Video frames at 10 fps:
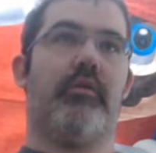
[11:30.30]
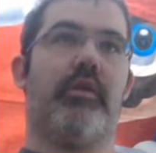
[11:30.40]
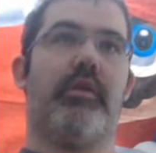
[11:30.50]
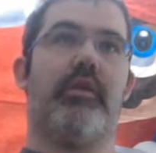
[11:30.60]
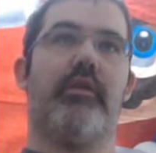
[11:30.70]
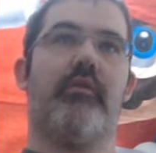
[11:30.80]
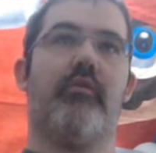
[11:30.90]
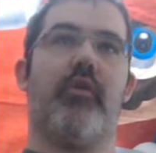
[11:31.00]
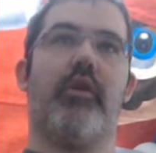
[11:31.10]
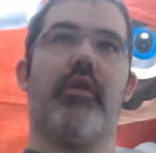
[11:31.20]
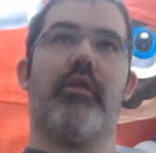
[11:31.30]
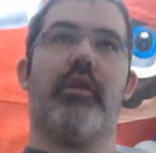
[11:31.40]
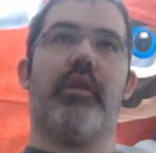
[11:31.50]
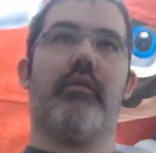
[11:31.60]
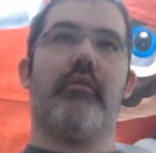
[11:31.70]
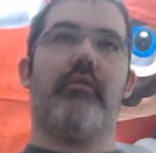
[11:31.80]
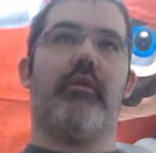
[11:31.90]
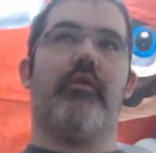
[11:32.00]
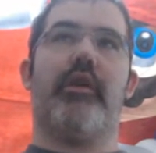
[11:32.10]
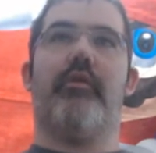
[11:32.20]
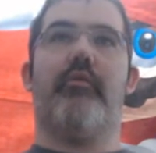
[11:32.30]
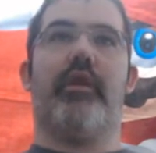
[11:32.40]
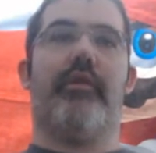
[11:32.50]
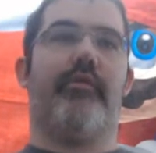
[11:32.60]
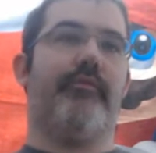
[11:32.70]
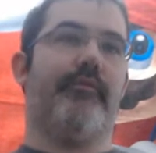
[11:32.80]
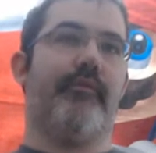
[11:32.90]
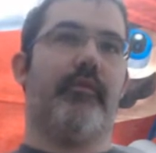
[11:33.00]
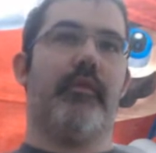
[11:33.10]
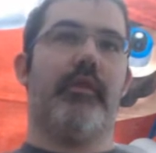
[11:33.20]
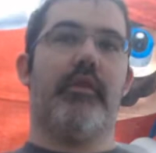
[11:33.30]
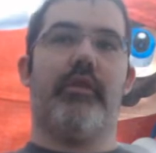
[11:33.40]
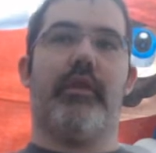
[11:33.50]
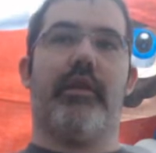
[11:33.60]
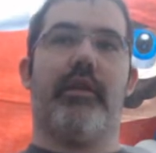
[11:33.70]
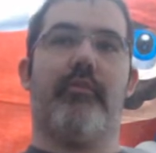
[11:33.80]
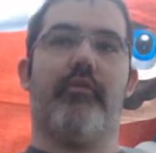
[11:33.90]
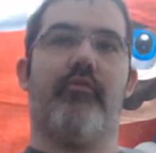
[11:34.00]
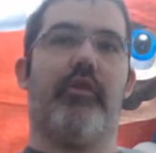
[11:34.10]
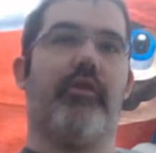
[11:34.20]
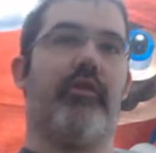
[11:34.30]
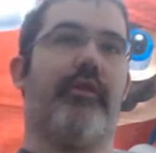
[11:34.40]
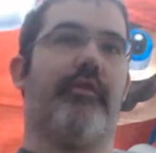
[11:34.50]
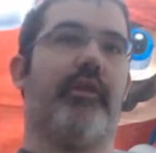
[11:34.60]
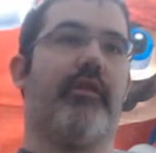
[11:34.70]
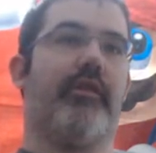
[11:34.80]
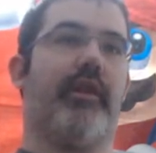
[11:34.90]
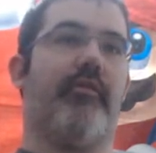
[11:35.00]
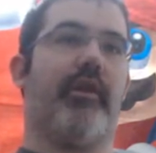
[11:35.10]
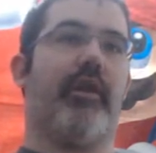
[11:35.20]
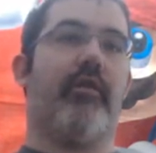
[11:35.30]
It doesn't work? Like, okay, whatever. Not like I'm really trying to finish this game right now.